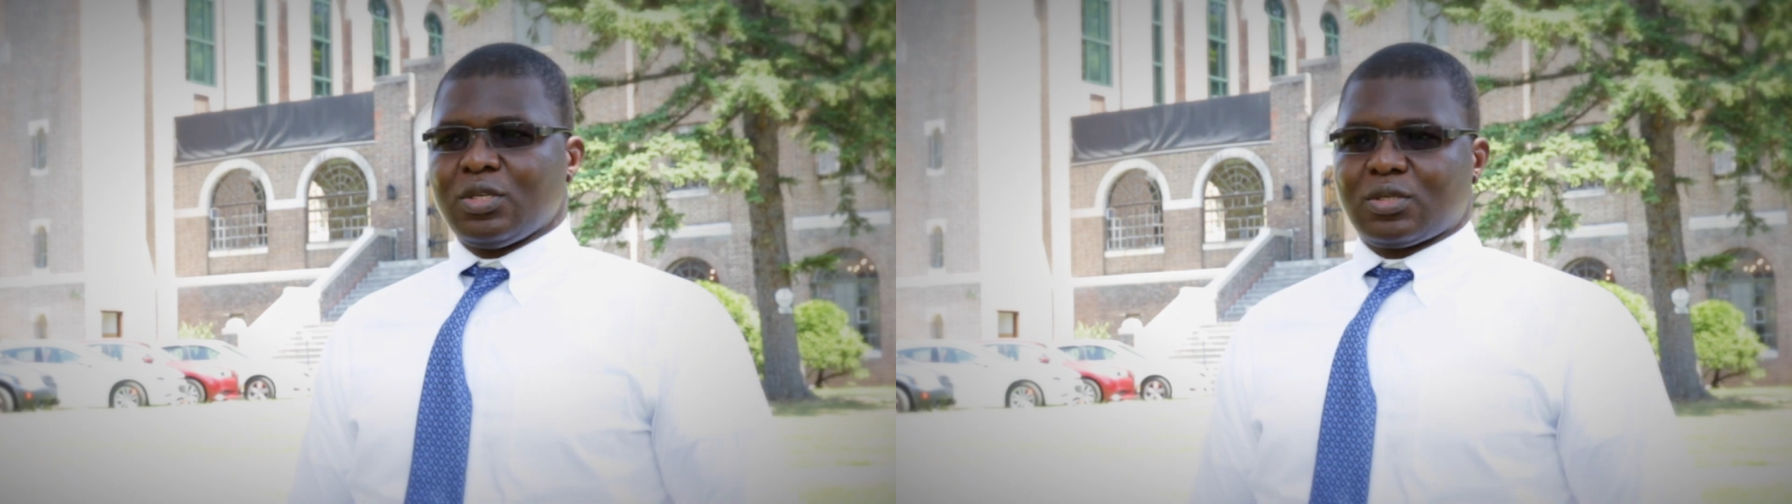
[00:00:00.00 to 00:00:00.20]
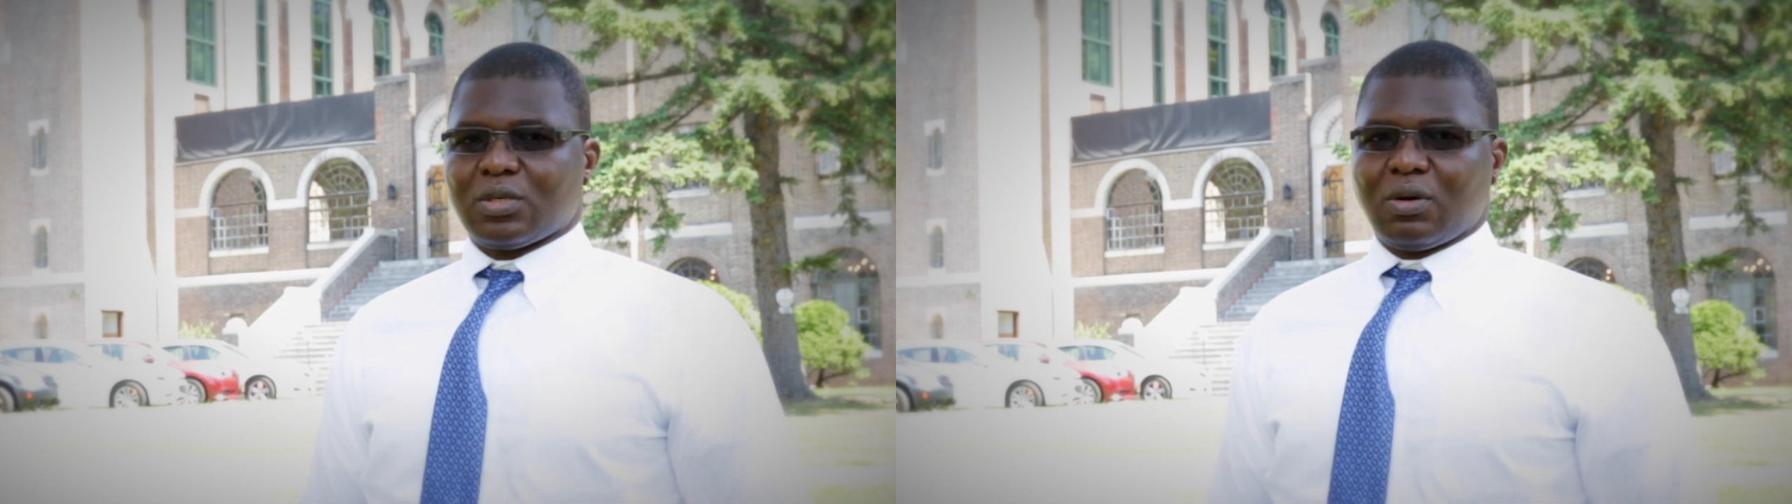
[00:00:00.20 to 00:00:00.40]

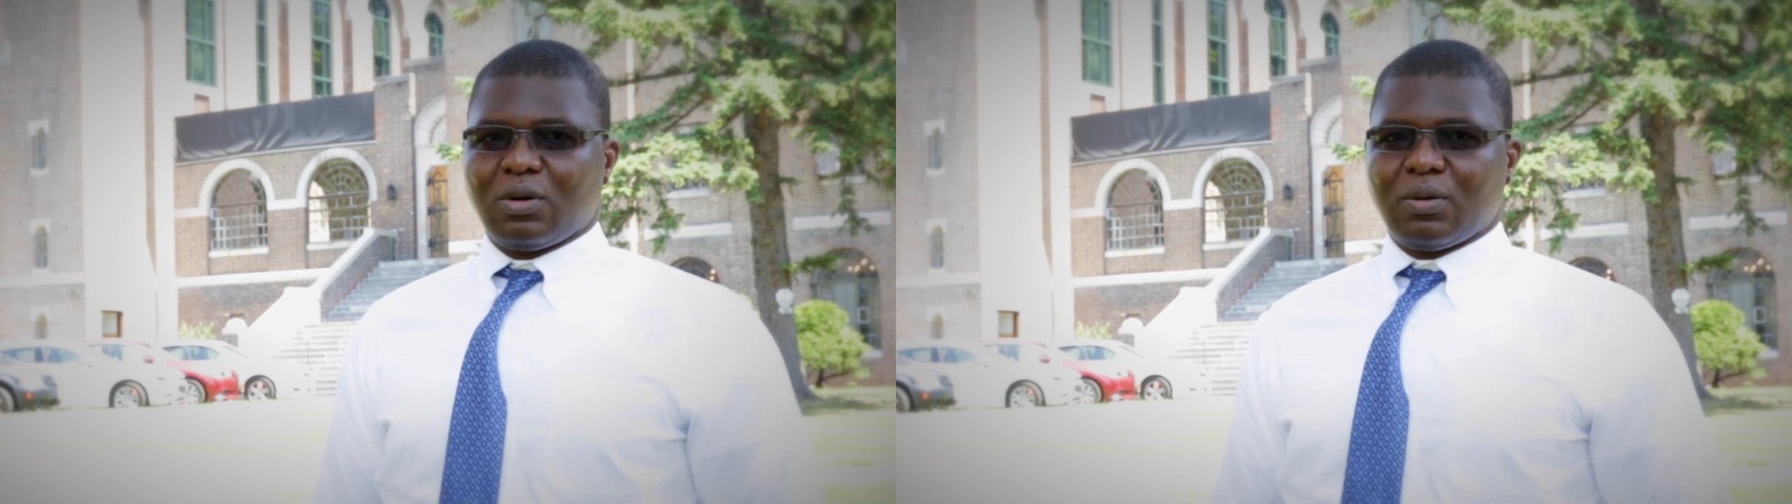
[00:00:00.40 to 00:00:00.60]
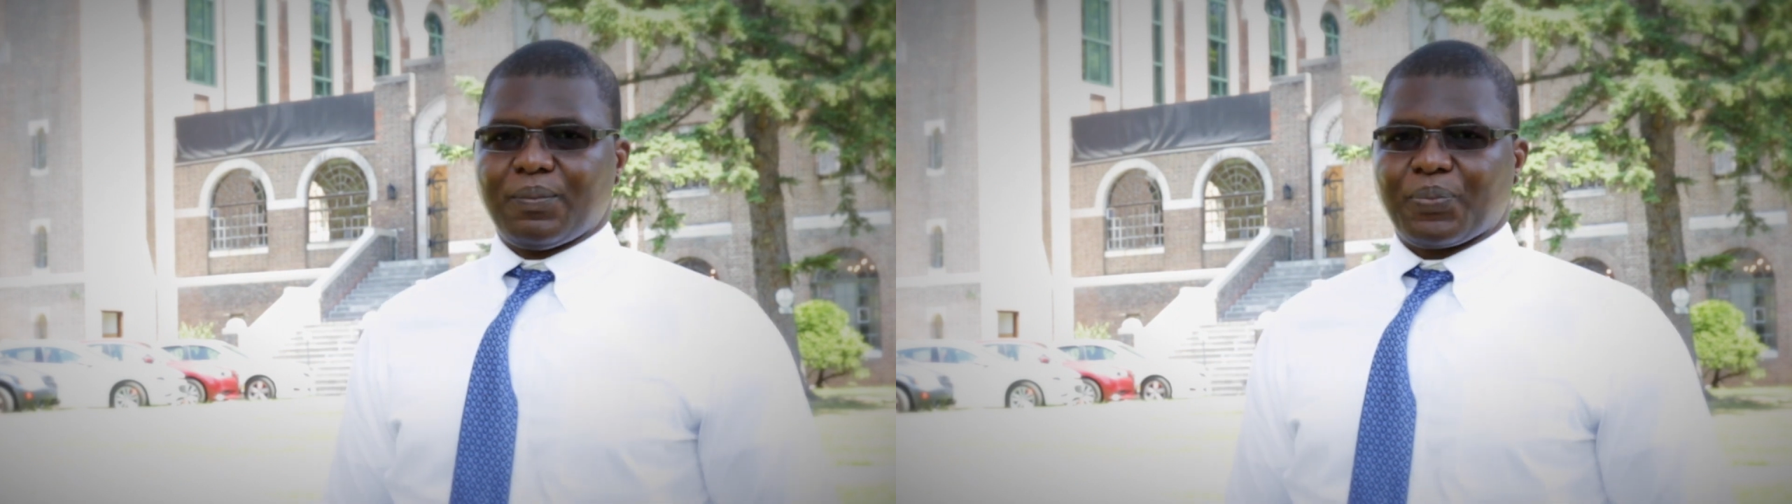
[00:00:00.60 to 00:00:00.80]

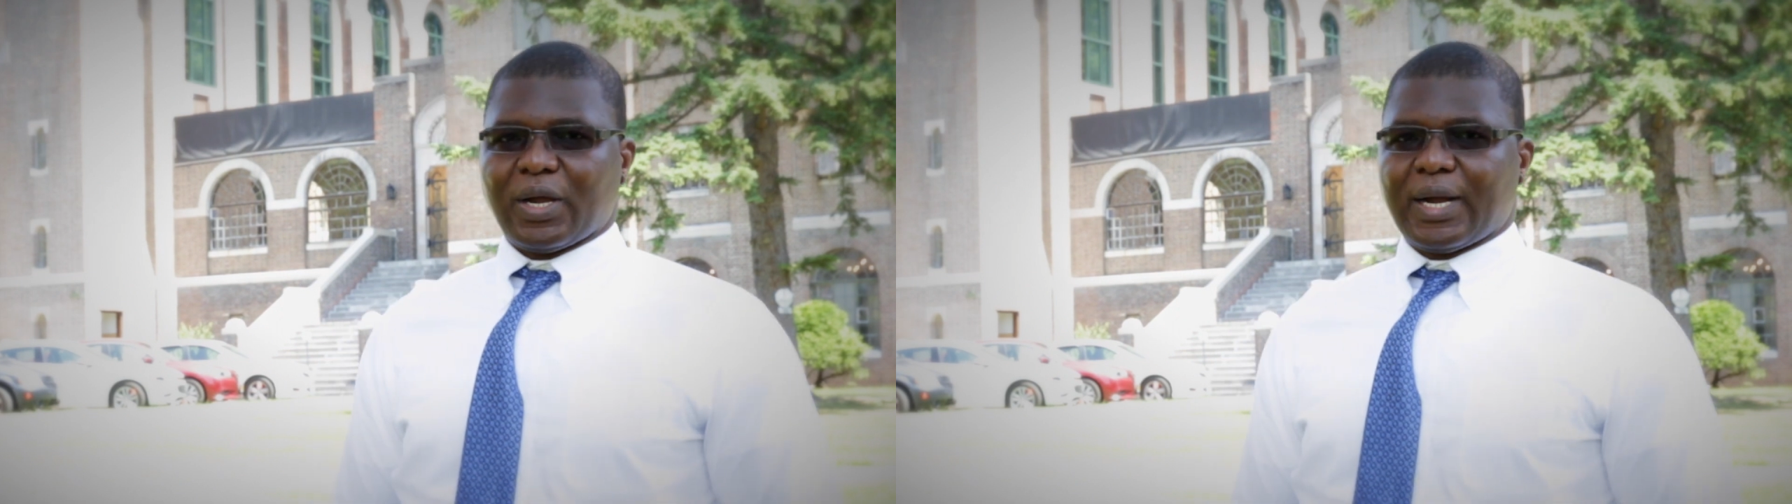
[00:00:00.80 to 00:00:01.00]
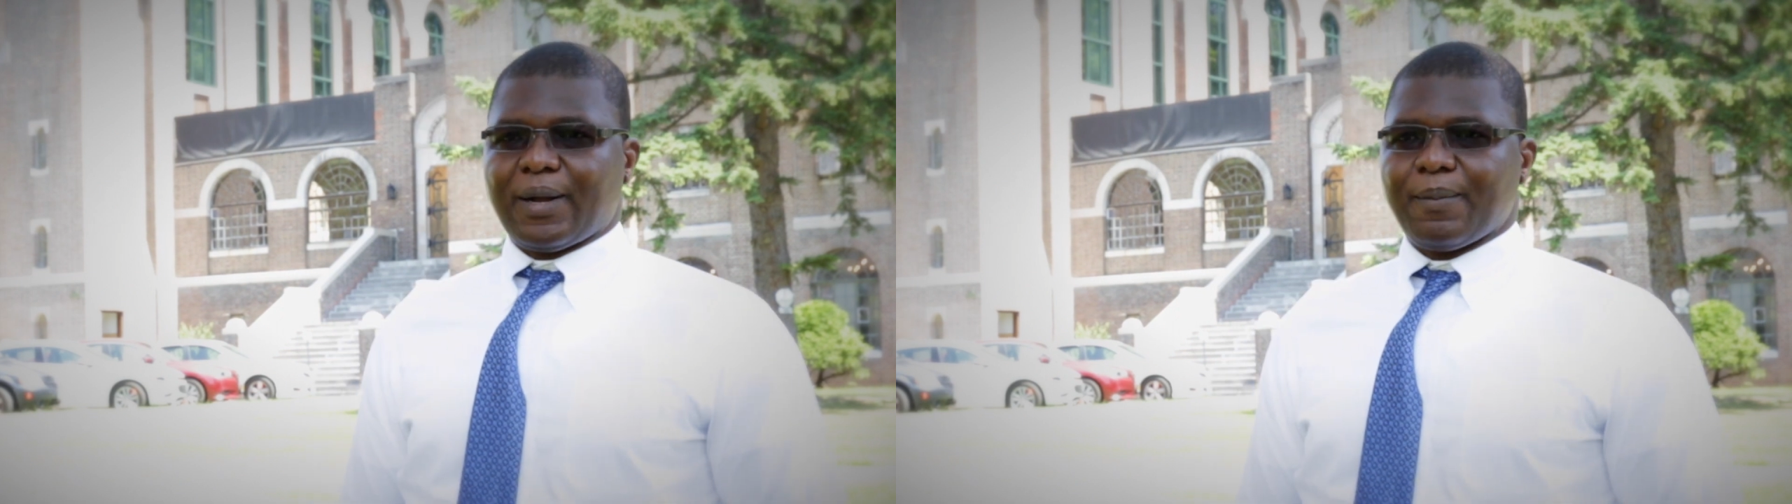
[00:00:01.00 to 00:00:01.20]
So
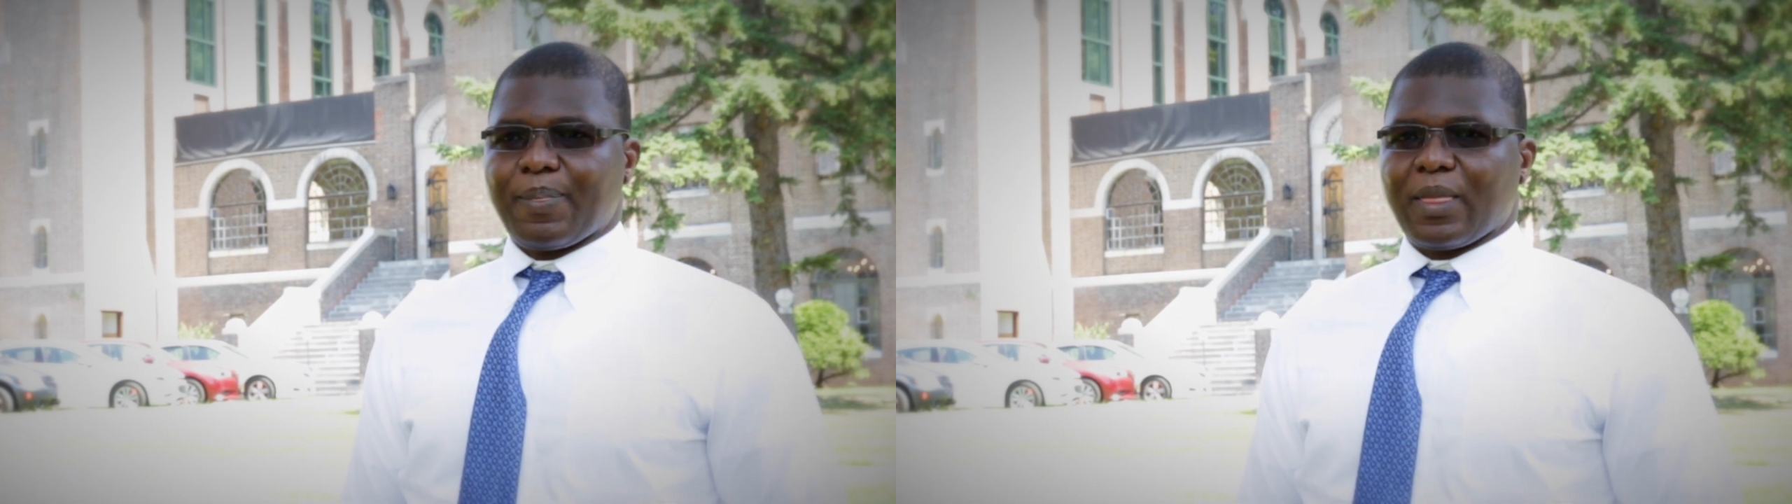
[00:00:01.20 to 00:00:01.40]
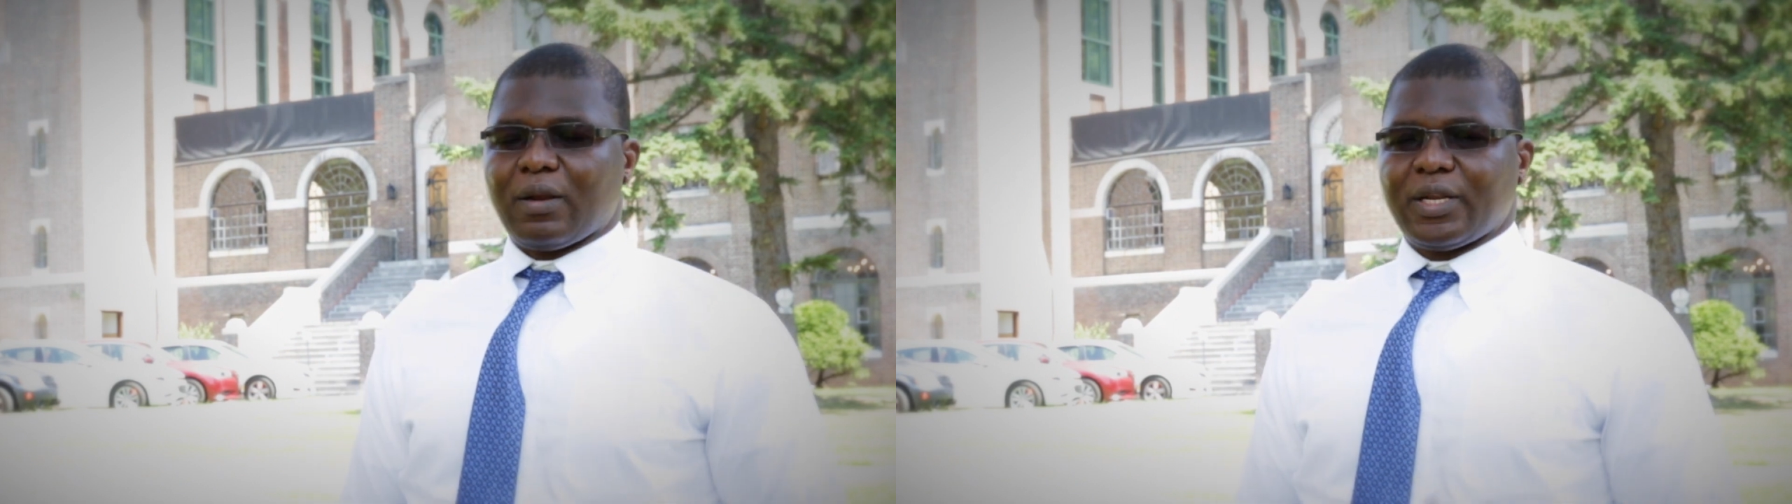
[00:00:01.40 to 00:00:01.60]

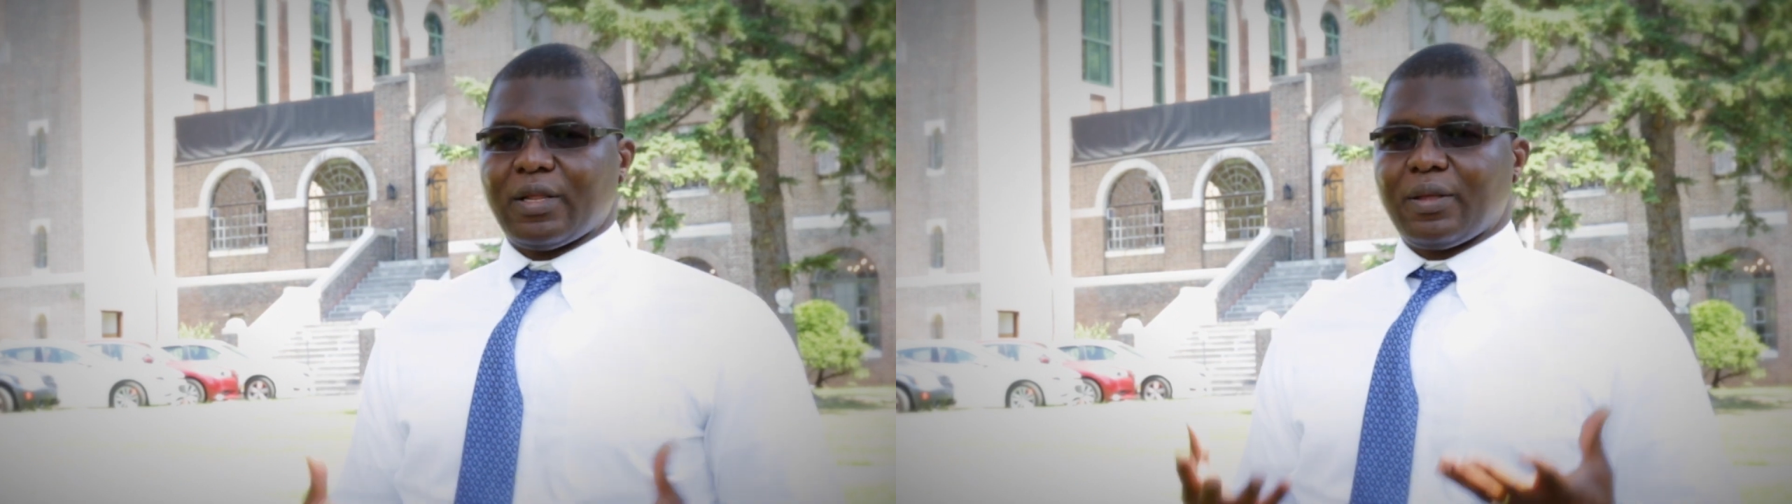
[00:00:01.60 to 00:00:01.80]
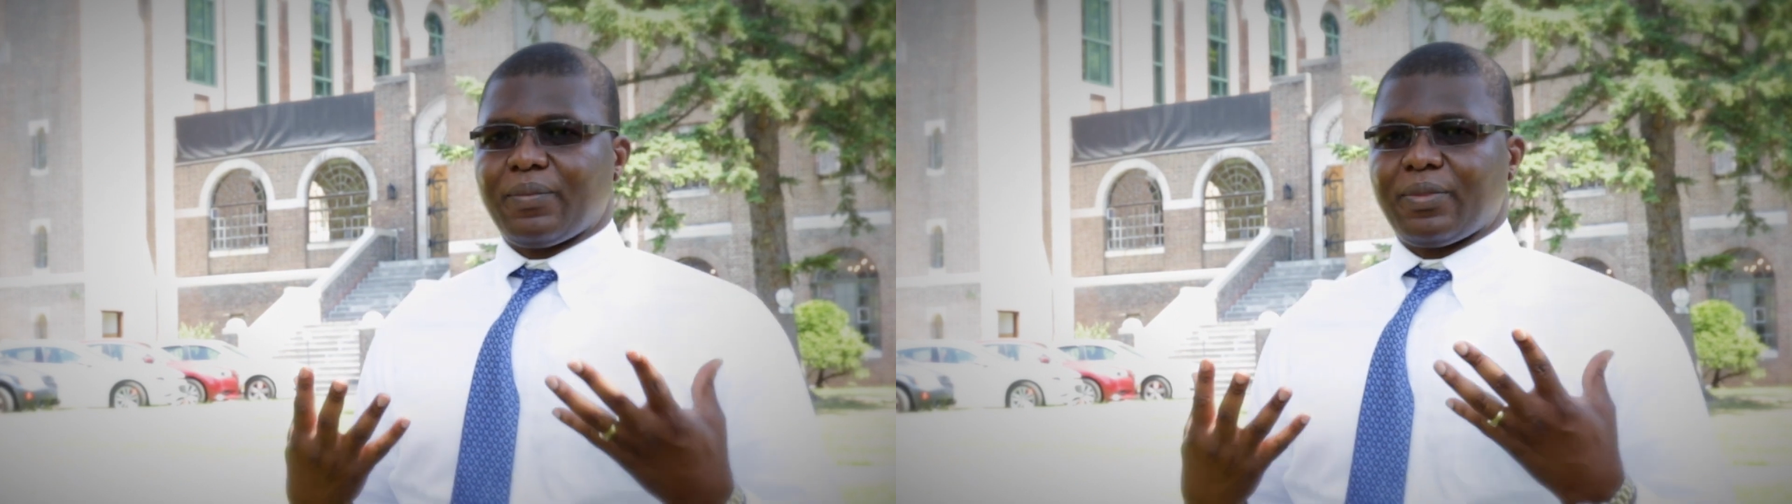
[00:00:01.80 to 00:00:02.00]
um,
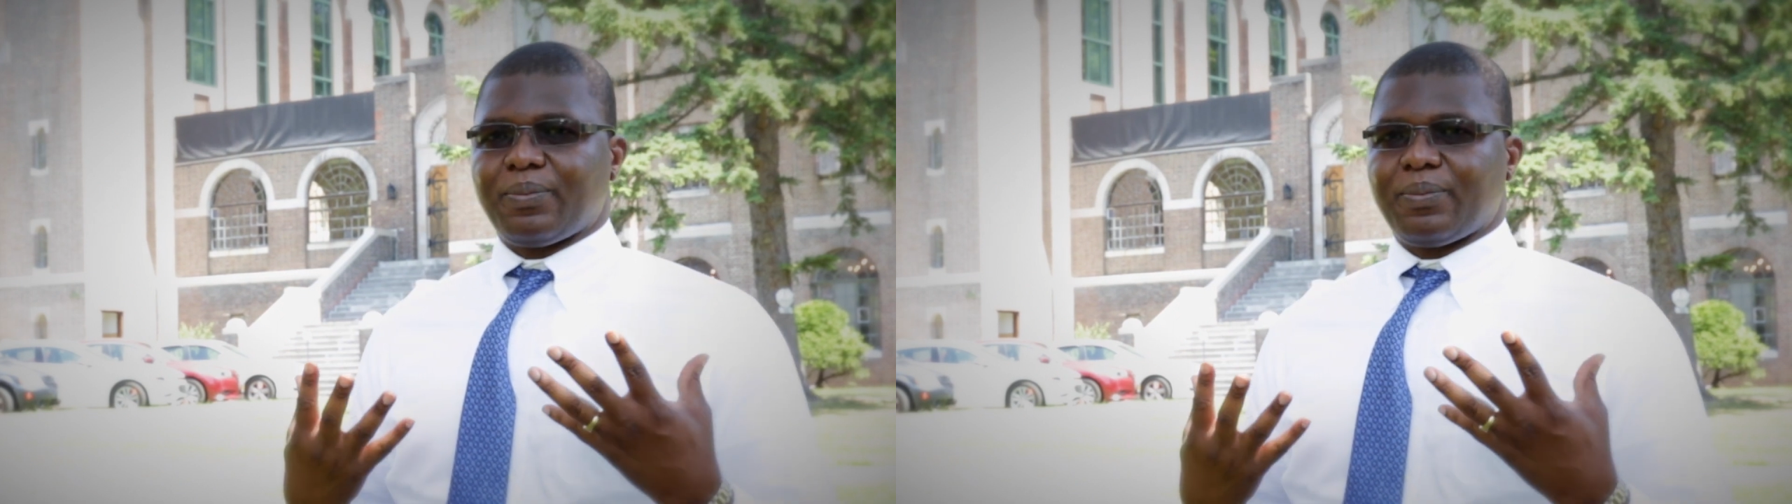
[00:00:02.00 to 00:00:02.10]
the,